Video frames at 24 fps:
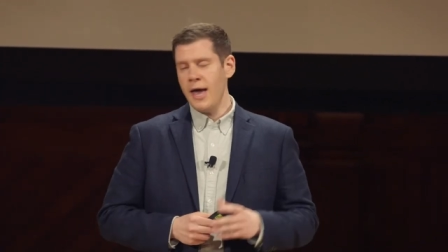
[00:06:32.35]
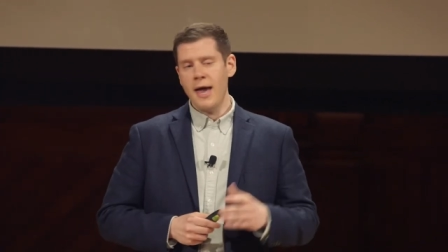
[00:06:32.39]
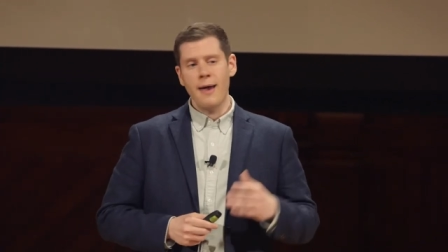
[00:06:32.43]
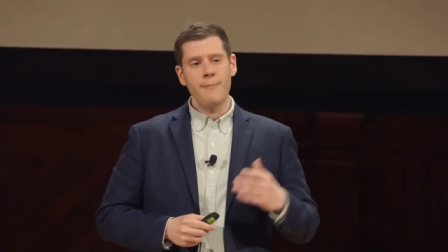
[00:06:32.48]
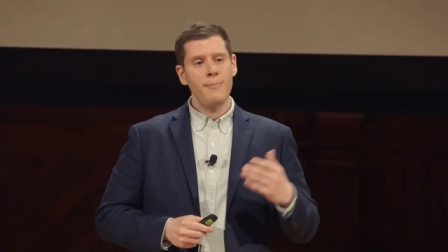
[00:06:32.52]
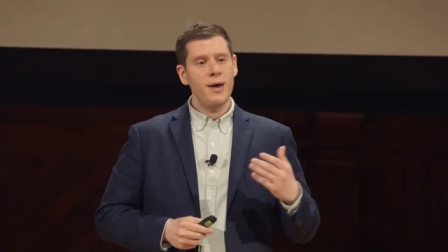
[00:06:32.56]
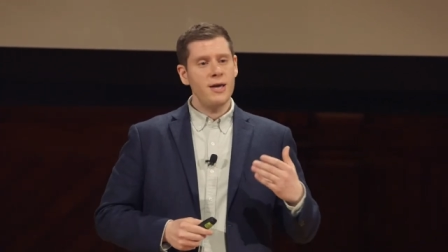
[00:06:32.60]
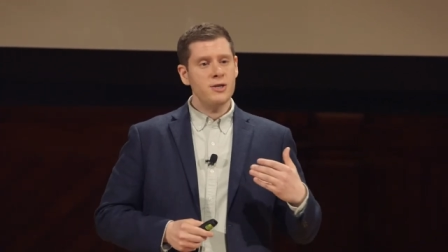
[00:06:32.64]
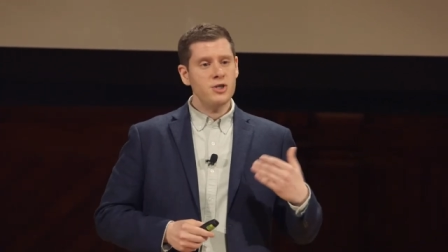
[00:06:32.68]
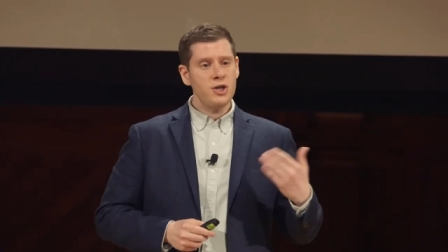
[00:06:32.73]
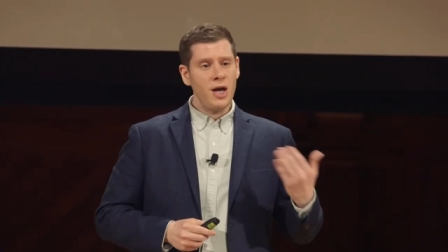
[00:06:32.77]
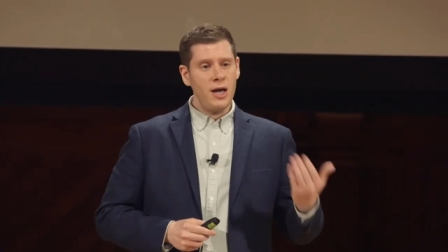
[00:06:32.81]
and
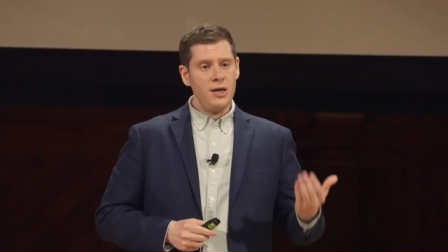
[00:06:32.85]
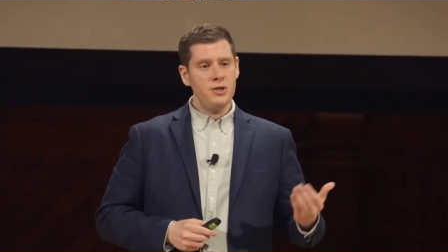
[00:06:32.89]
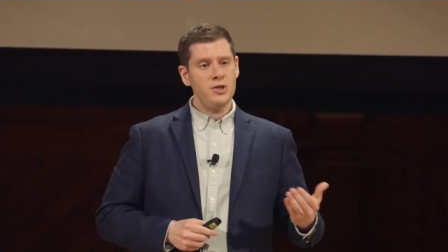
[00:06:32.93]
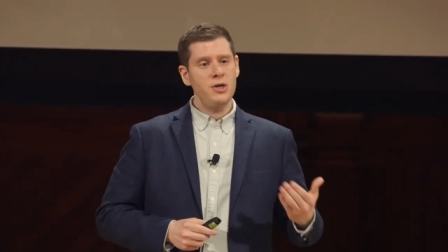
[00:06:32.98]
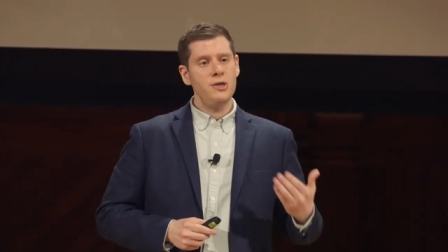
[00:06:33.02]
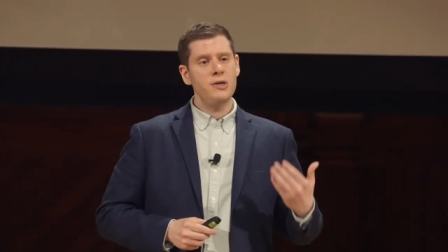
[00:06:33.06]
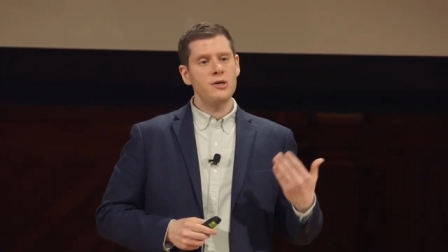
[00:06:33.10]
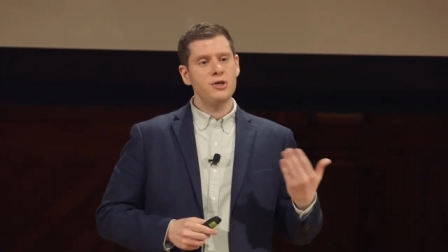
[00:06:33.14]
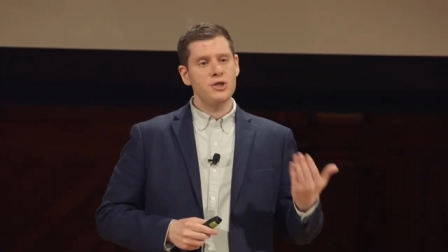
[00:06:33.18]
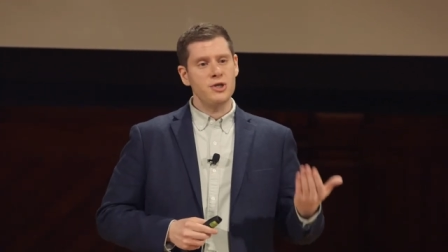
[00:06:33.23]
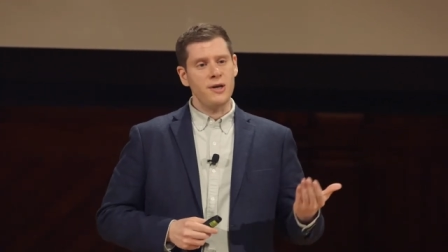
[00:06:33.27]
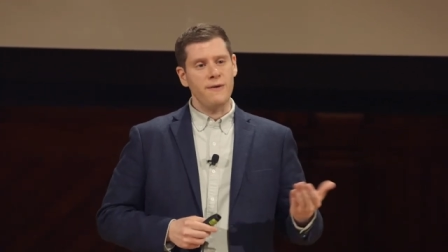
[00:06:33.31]
by
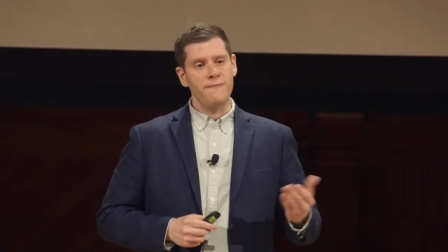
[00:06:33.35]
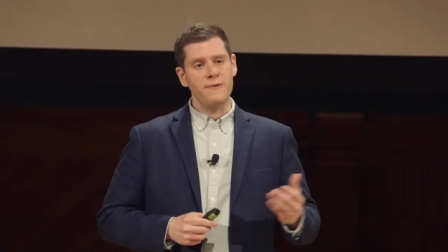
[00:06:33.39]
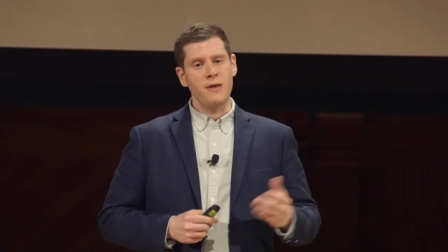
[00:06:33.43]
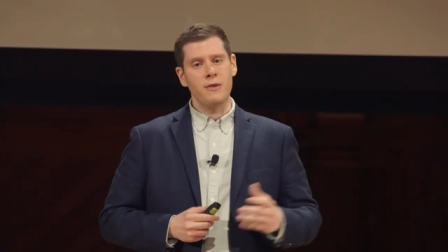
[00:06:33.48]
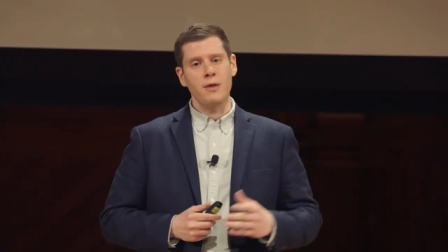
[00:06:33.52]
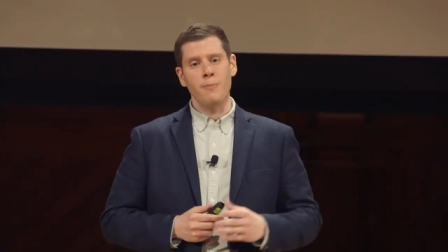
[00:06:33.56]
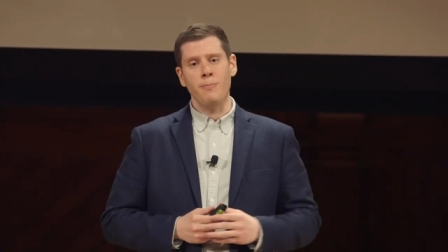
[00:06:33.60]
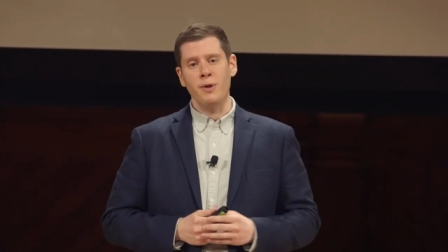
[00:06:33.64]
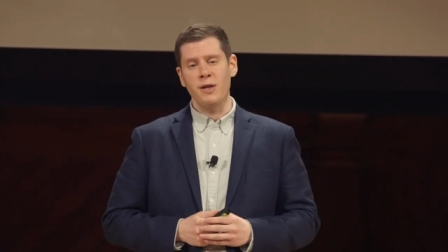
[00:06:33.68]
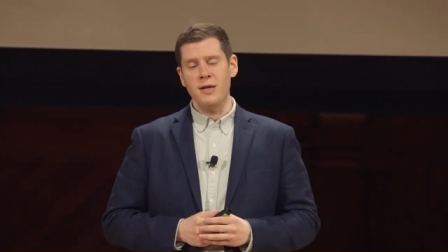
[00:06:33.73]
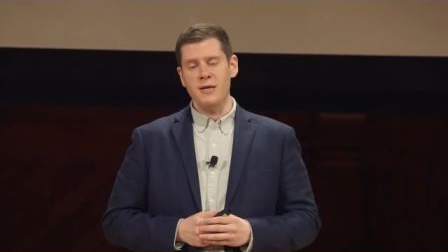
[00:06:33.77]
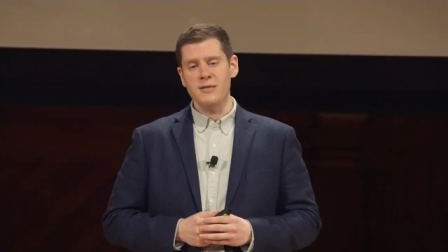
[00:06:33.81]
changing the shift of
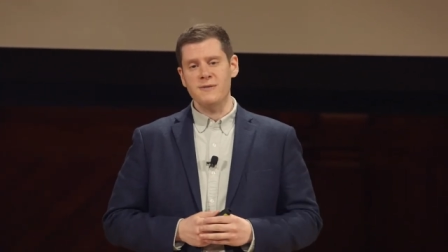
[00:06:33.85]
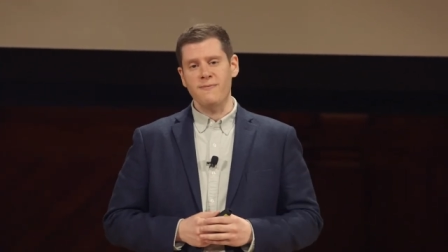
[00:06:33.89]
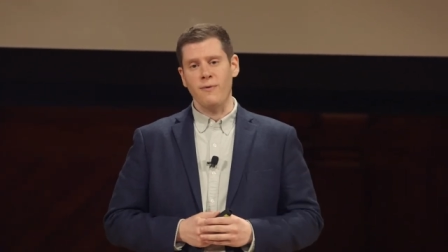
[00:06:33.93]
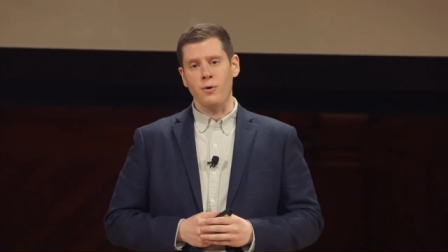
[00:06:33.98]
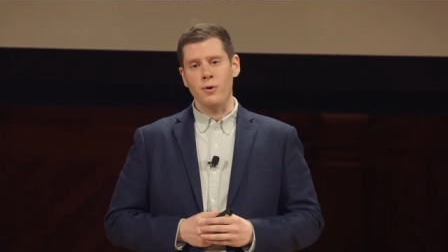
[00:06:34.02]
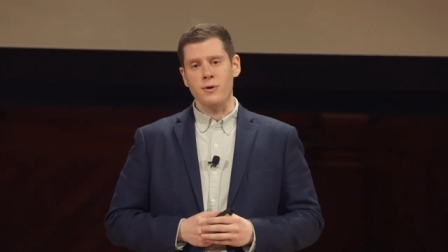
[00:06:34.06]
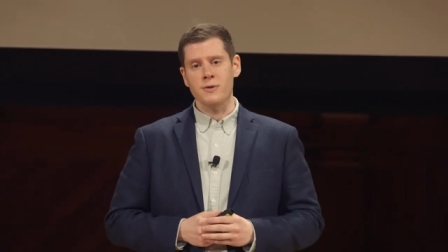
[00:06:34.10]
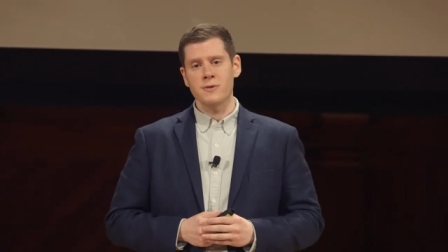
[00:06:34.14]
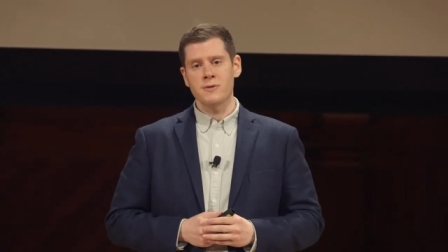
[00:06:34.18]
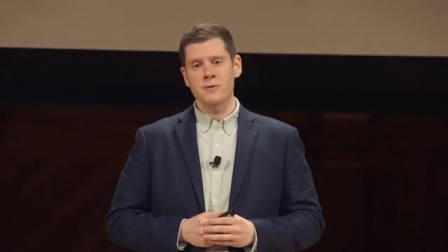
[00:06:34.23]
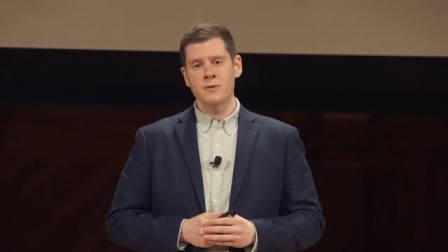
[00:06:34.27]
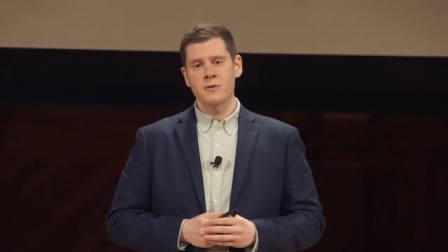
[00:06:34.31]
the police
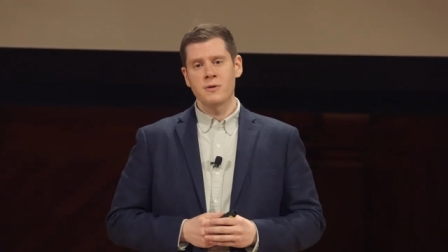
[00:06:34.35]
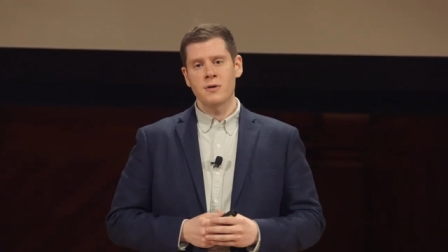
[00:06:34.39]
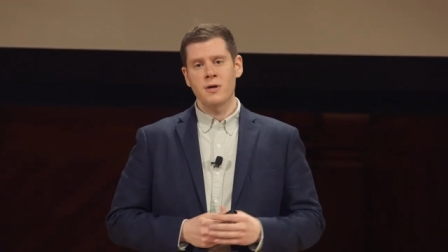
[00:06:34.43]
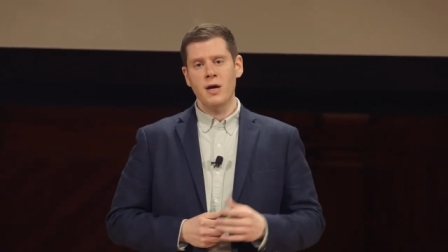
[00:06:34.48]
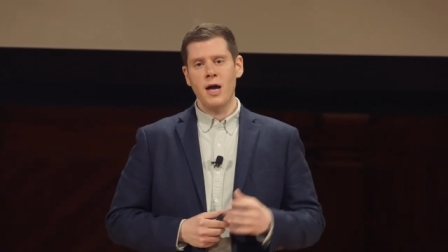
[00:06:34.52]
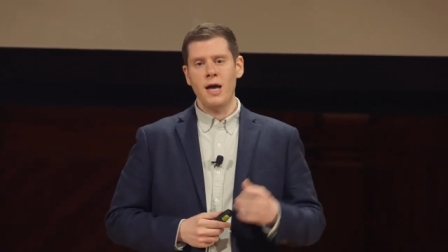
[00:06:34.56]
force,